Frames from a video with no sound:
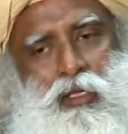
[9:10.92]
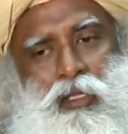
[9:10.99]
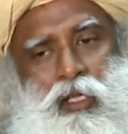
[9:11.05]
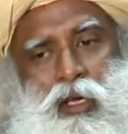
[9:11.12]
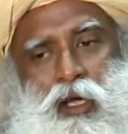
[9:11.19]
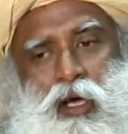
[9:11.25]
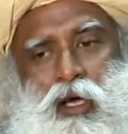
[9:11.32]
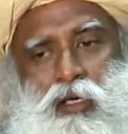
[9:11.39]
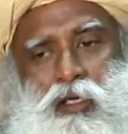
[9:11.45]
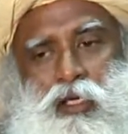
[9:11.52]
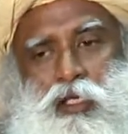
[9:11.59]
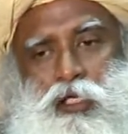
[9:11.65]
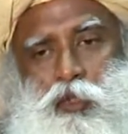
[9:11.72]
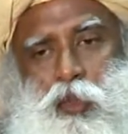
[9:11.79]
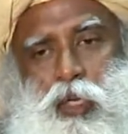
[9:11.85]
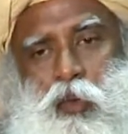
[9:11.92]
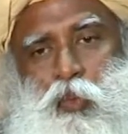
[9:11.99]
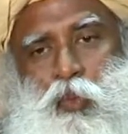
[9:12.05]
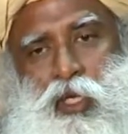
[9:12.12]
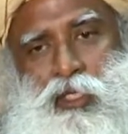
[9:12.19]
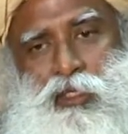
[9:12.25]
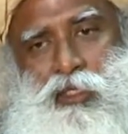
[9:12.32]
There are
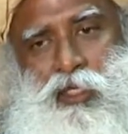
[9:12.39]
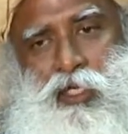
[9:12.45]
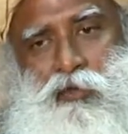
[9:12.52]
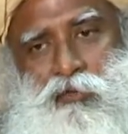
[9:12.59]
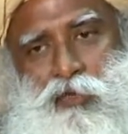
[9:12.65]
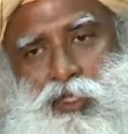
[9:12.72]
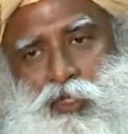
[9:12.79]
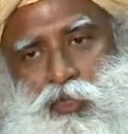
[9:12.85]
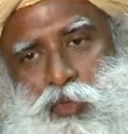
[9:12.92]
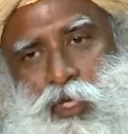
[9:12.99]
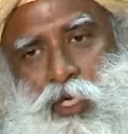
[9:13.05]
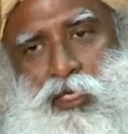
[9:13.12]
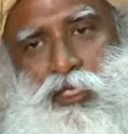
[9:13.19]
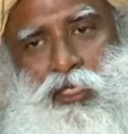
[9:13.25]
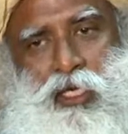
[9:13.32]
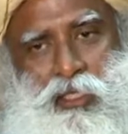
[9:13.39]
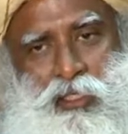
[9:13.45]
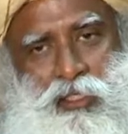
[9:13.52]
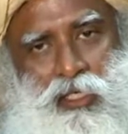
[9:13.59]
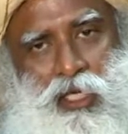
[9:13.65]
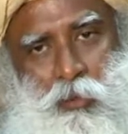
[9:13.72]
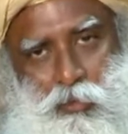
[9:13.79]
112 ways in which you can take
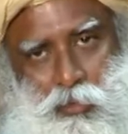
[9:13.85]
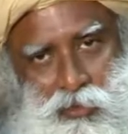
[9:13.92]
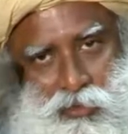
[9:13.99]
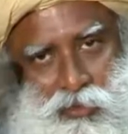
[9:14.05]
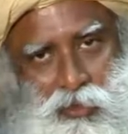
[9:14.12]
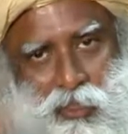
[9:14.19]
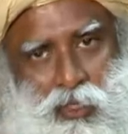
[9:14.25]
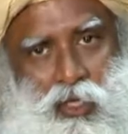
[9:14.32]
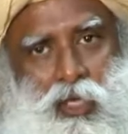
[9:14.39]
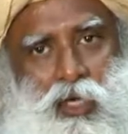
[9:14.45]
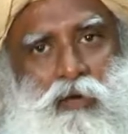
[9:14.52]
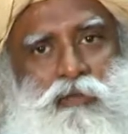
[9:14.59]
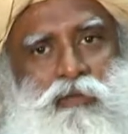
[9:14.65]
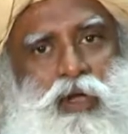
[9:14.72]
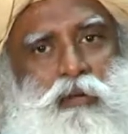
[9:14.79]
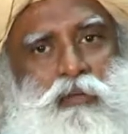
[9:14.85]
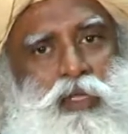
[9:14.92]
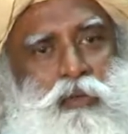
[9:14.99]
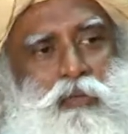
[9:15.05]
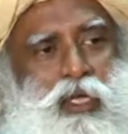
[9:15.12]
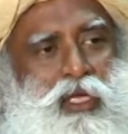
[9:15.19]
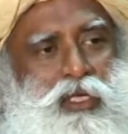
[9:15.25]
this up. From
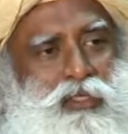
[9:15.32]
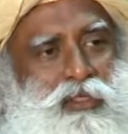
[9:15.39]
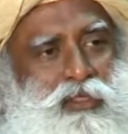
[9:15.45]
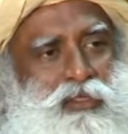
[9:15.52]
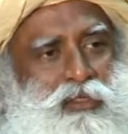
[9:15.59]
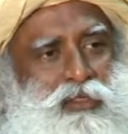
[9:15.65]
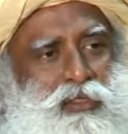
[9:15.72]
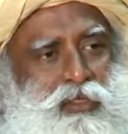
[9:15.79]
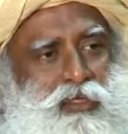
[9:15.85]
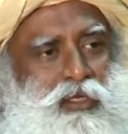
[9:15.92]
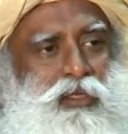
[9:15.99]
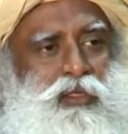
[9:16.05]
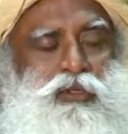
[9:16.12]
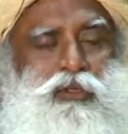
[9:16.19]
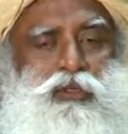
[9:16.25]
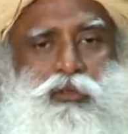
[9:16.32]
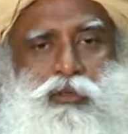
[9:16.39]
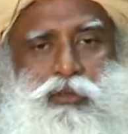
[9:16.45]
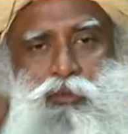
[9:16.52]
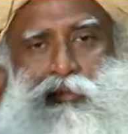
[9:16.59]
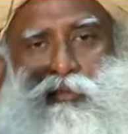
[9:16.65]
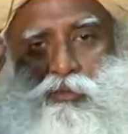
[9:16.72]
the base
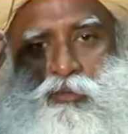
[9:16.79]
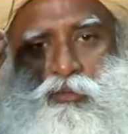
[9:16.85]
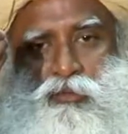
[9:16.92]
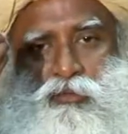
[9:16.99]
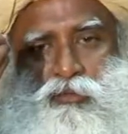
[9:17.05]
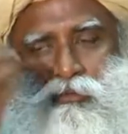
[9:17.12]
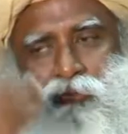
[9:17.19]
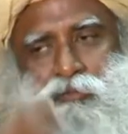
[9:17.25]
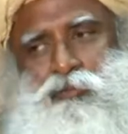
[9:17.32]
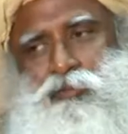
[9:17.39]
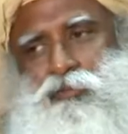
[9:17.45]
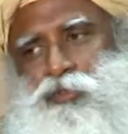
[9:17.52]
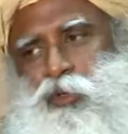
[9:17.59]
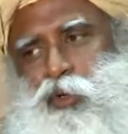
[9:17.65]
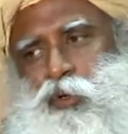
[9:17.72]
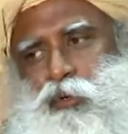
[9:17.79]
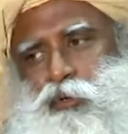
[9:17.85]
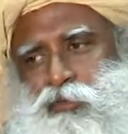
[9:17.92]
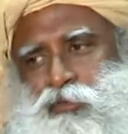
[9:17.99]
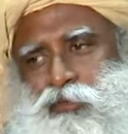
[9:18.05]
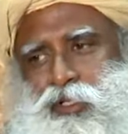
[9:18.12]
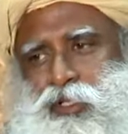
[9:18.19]
to… Oh,
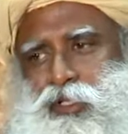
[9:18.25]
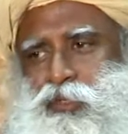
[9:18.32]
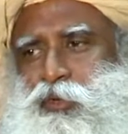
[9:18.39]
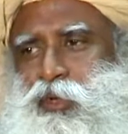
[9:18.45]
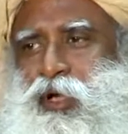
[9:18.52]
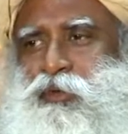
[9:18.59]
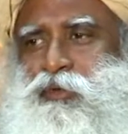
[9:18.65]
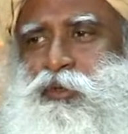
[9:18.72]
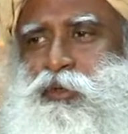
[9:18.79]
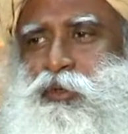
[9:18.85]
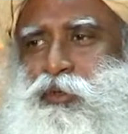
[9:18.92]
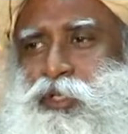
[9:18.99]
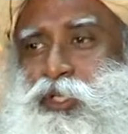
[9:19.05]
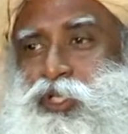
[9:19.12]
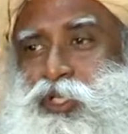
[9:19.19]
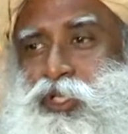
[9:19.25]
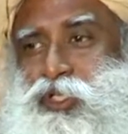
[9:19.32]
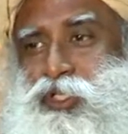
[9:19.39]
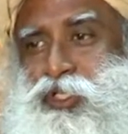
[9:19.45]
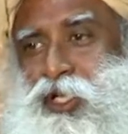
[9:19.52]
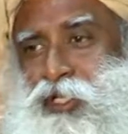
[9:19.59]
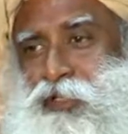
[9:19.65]
for this you have to know the
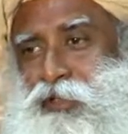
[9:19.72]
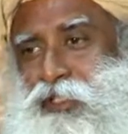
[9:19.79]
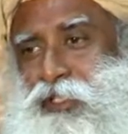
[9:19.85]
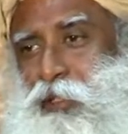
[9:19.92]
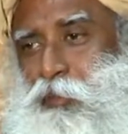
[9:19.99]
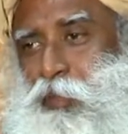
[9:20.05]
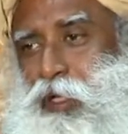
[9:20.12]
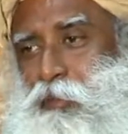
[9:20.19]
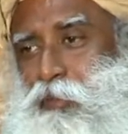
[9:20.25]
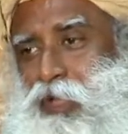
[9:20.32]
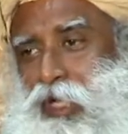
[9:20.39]
structure, otherwise it'll become